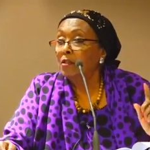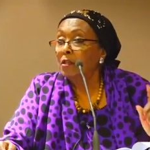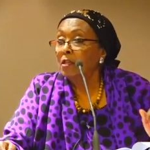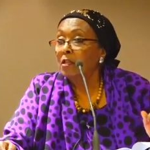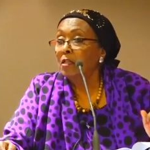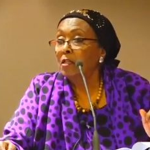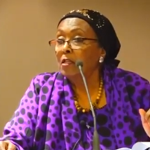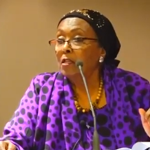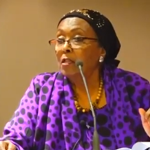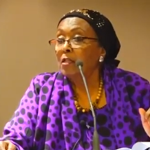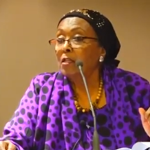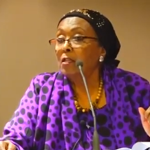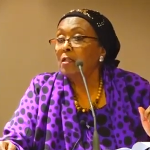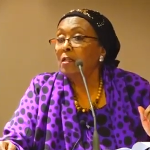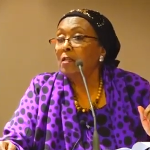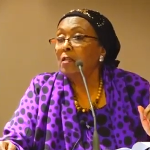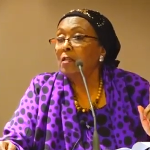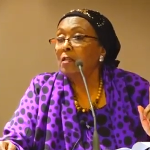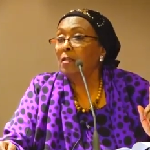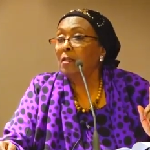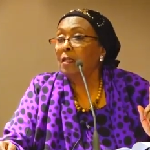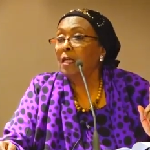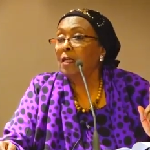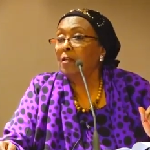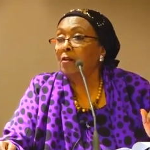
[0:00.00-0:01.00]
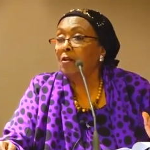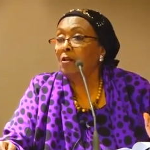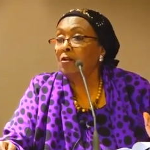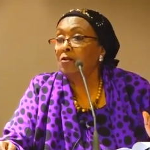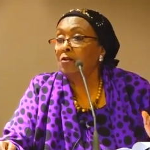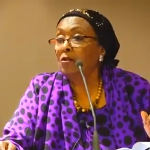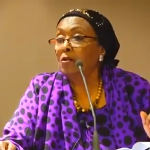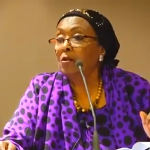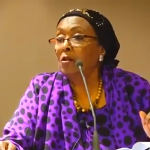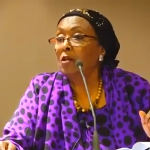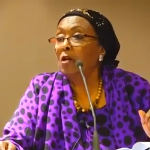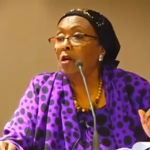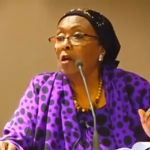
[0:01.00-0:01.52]
This
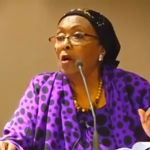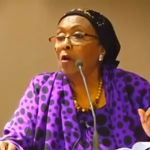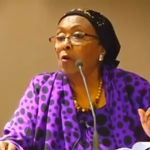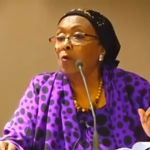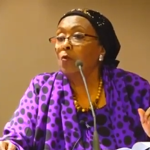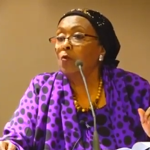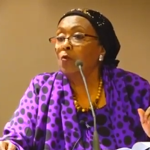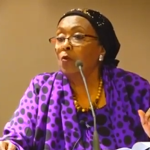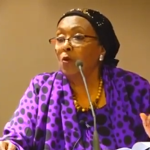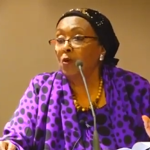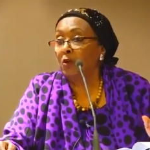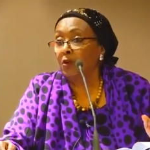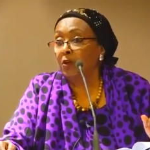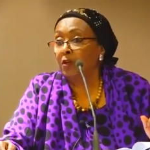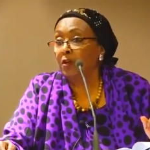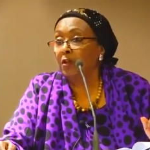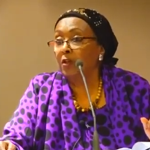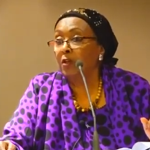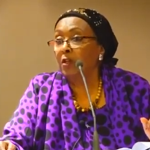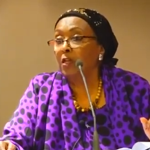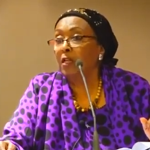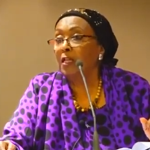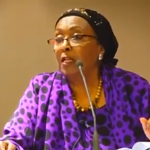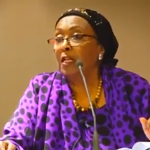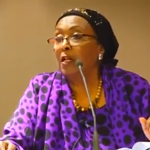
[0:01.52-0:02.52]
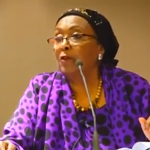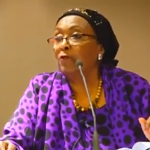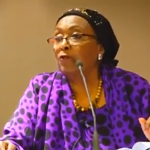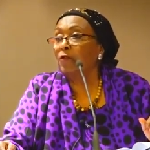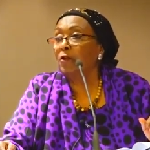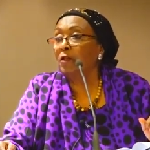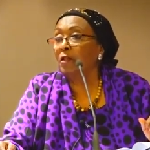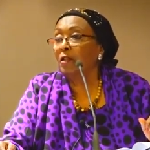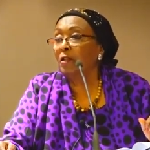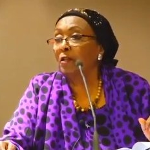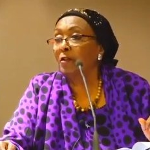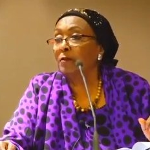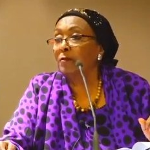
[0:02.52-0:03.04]
cannot work in
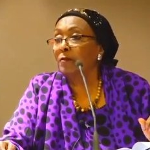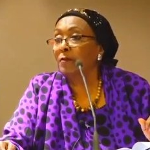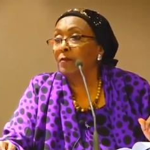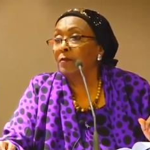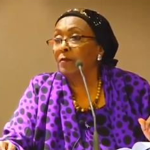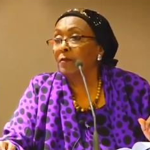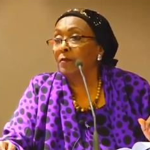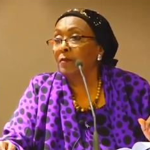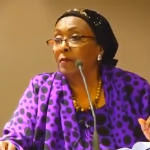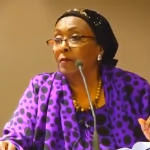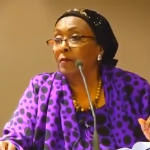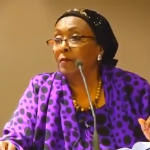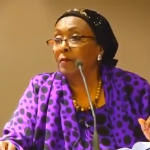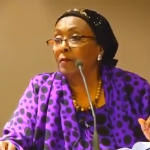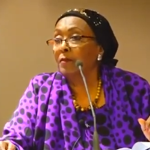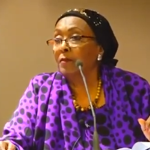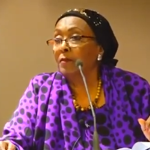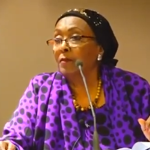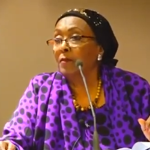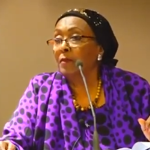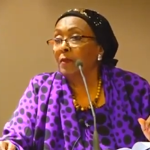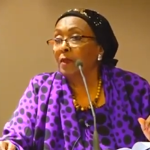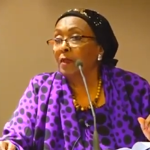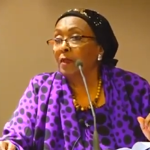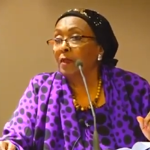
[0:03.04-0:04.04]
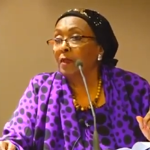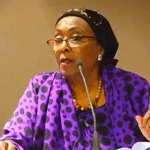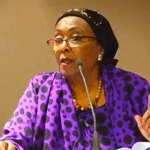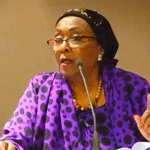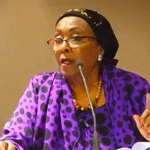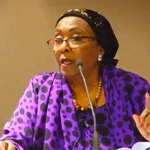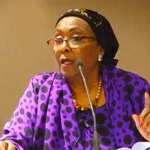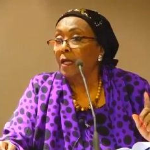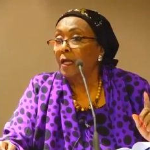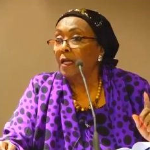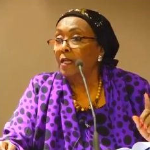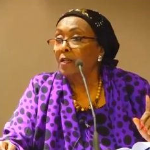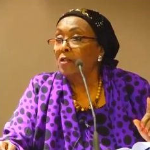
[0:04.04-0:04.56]
Africa.
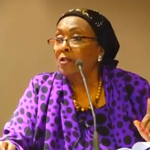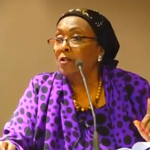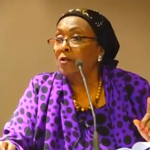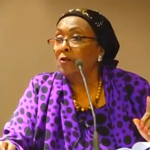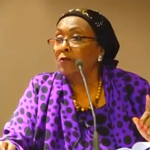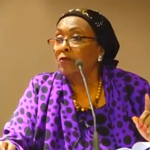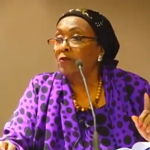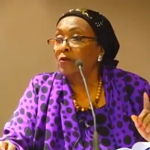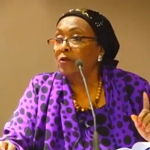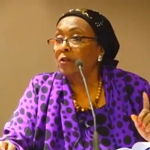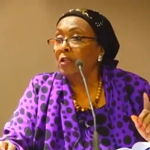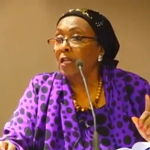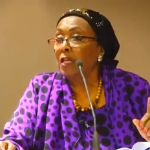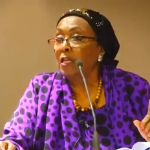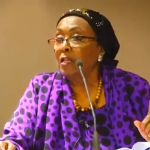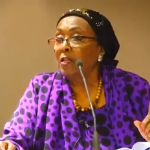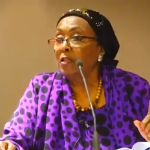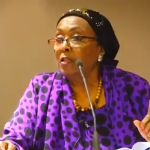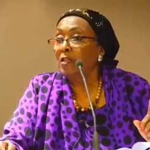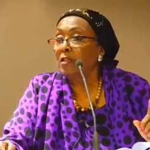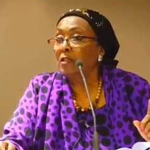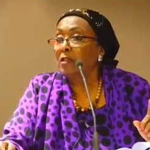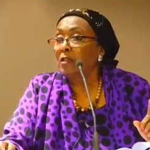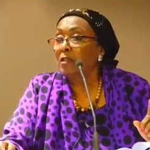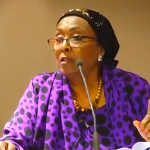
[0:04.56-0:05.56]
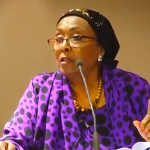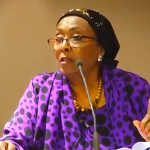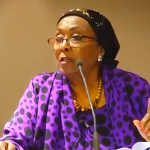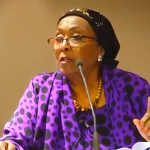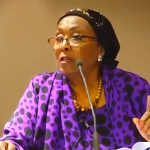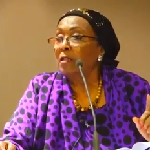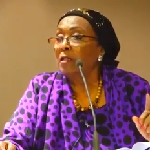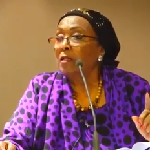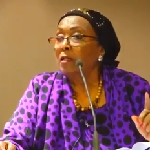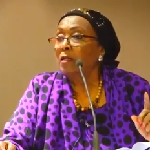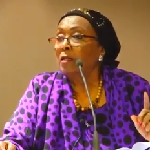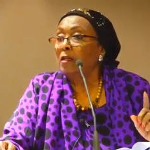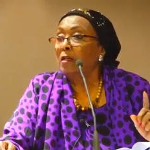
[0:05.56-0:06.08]
Heads of states
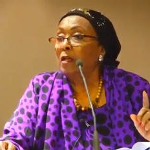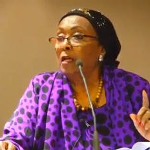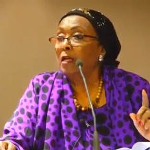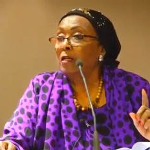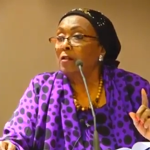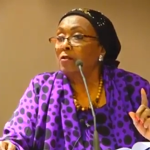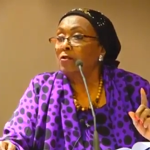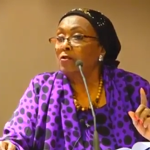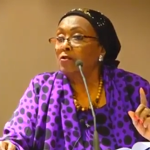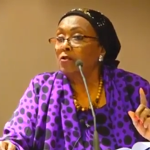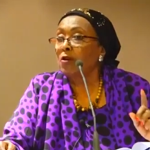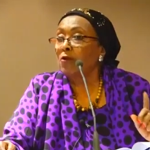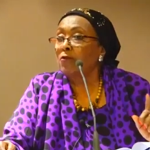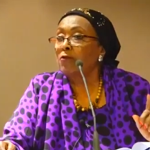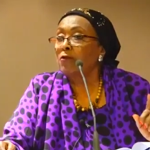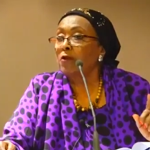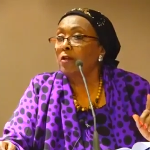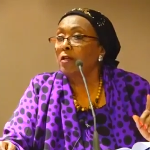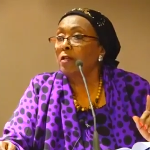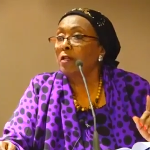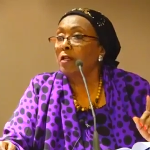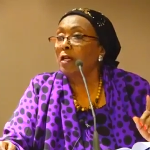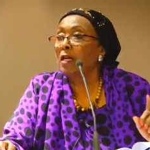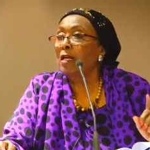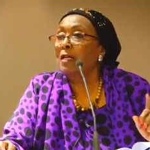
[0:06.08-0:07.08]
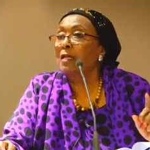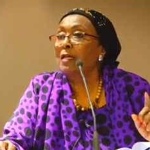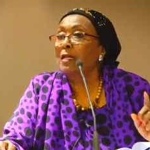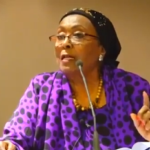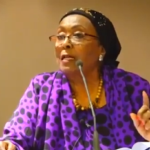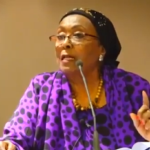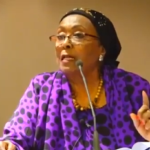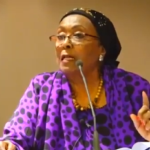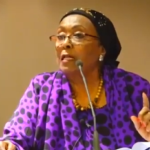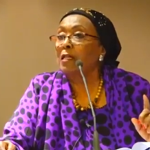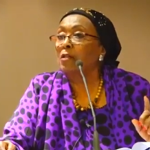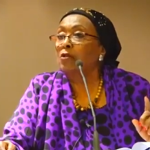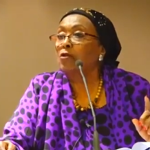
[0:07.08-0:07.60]
are sovereign
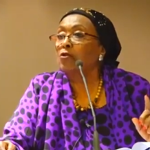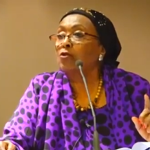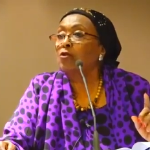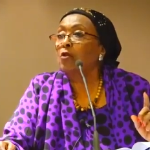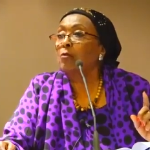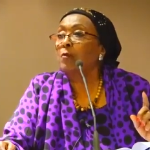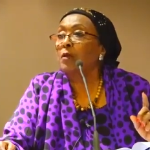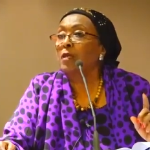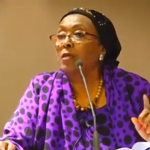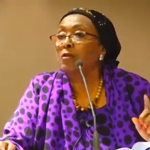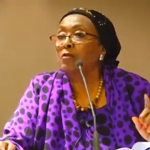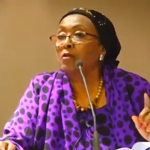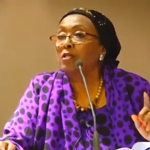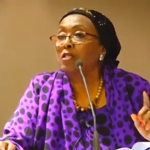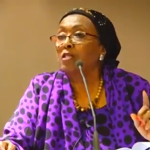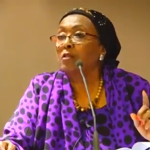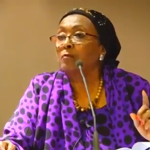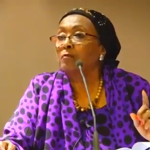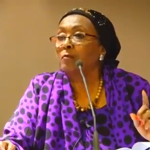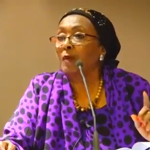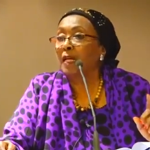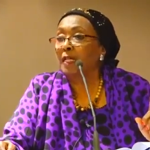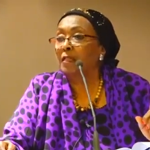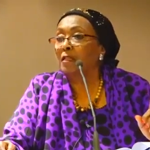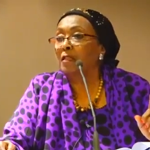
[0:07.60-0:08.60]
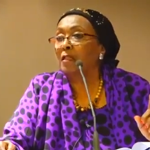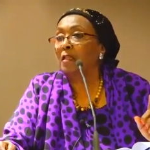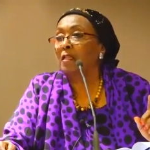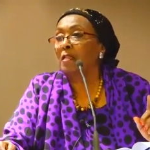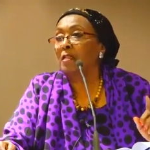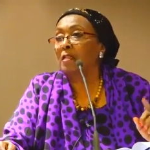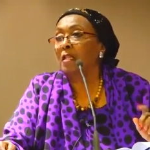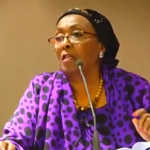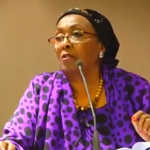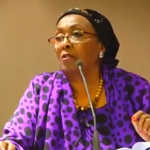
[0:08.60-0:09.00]
and need to be respected as